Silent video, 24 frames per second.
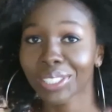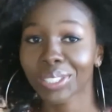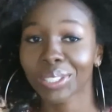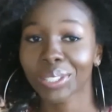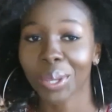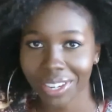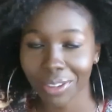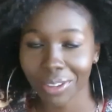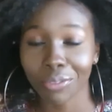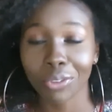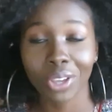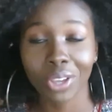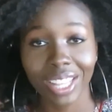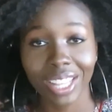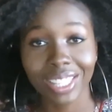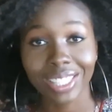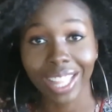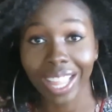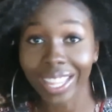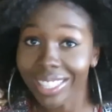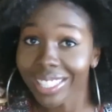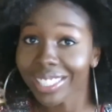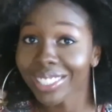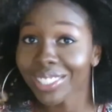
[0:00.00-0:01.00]
So if you guys
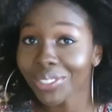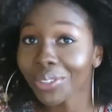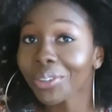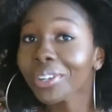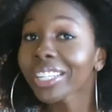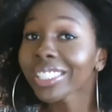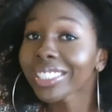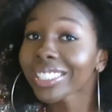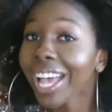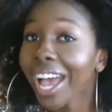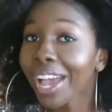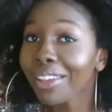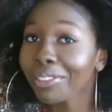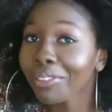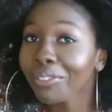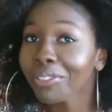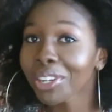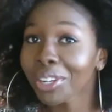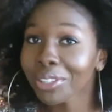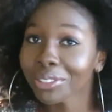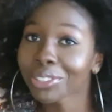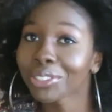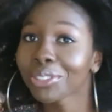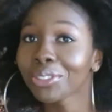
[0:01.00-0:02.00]
like this story time, let me
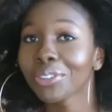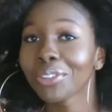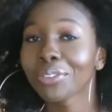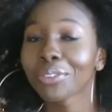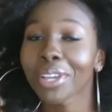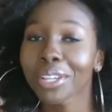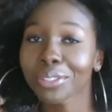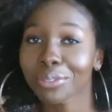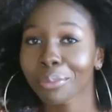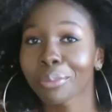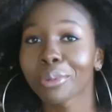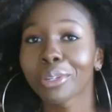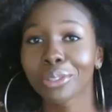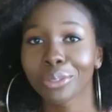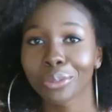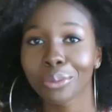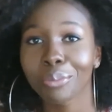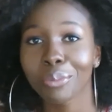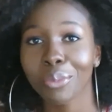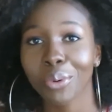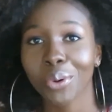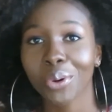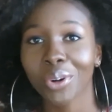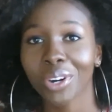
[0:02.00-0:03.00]
know too. If you guys want me to do
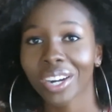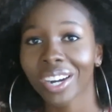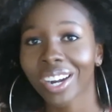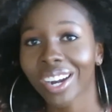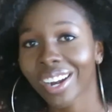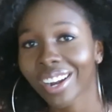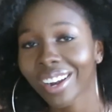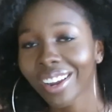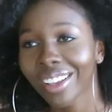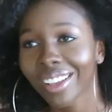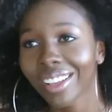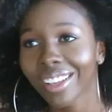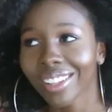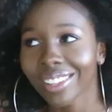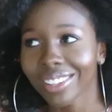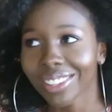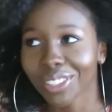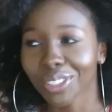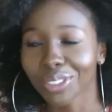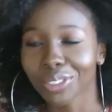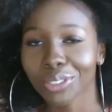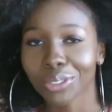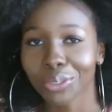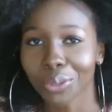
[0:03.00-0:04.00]
more
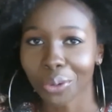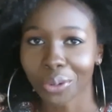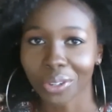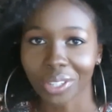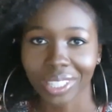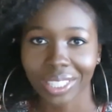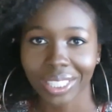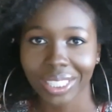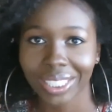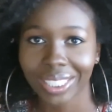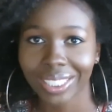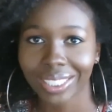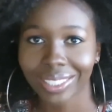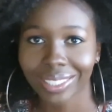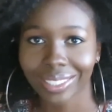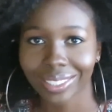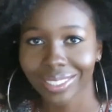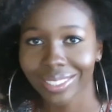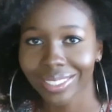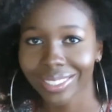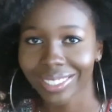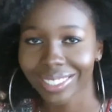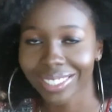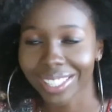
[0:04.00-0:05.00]
little stories
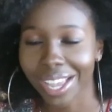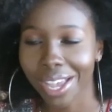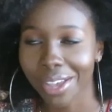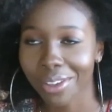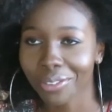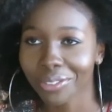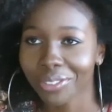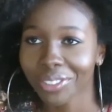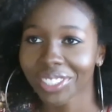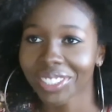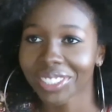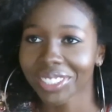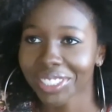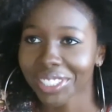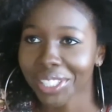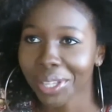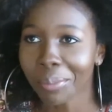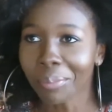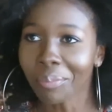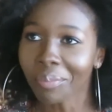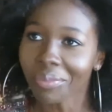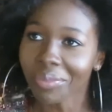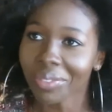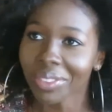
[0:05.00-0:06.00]
and stuff, 'cause
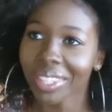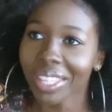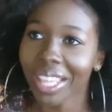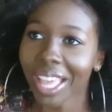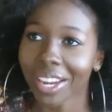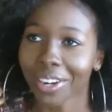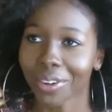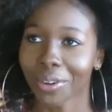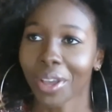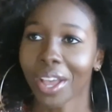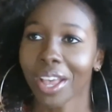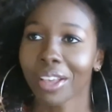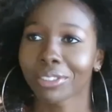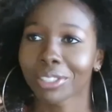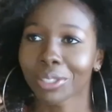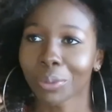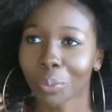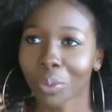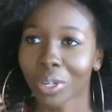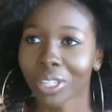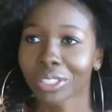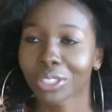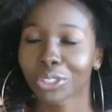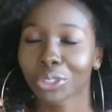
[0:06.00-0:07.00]
I don't know, I have some
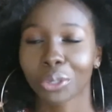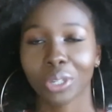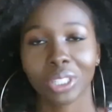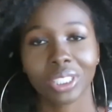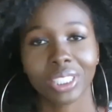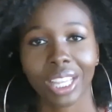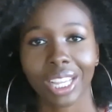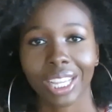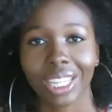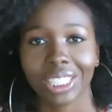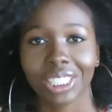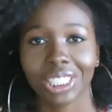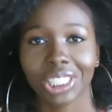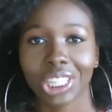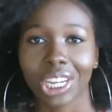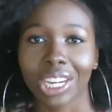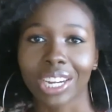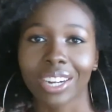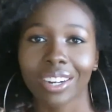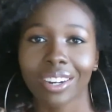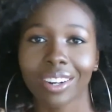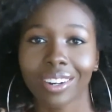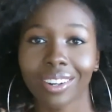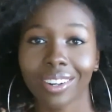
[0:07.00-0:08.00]
weird stories I can
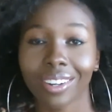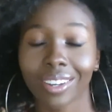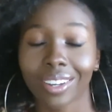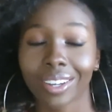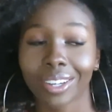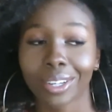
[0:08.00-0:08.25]
share.